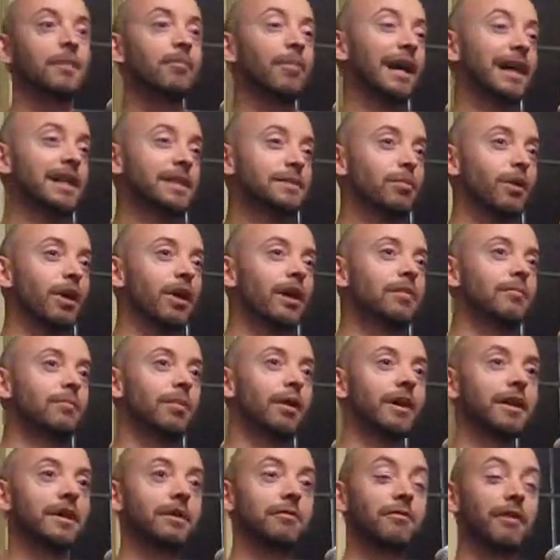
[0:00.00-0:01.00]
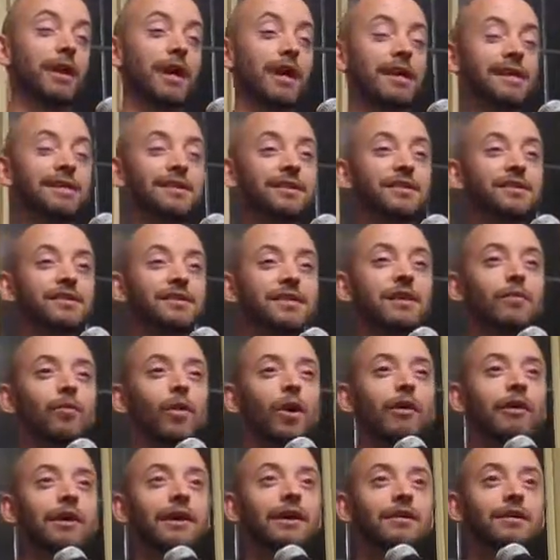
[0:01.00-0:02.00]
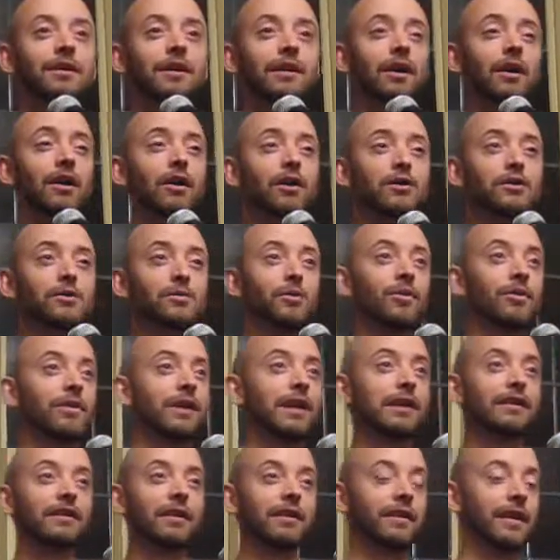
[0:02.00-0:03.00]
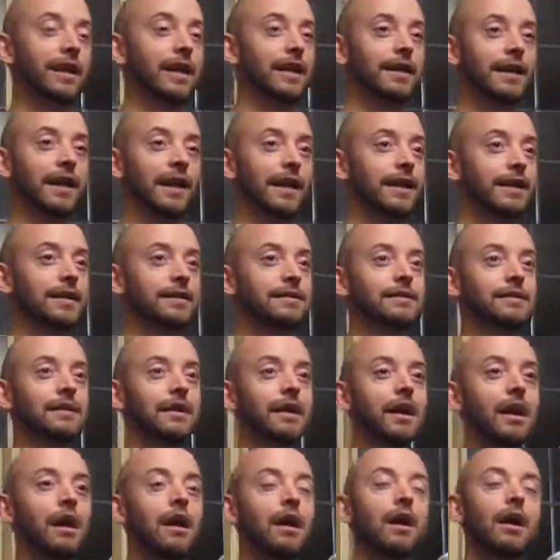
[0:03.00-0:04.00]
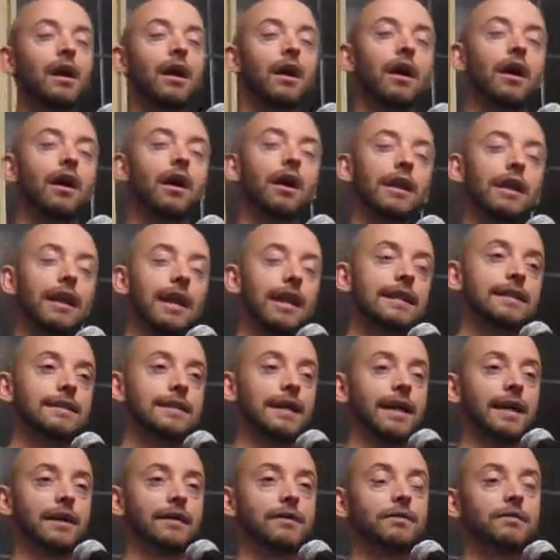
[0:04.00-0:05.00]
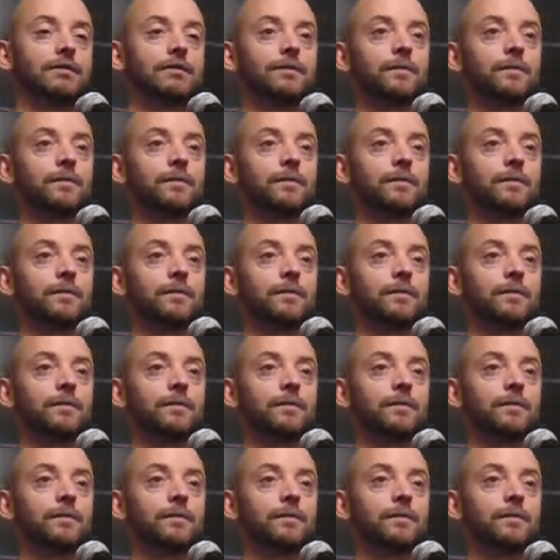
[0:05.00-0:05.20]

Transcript: Backs burnt by the rays, because they're worried the girls will think that they're gays. I lay down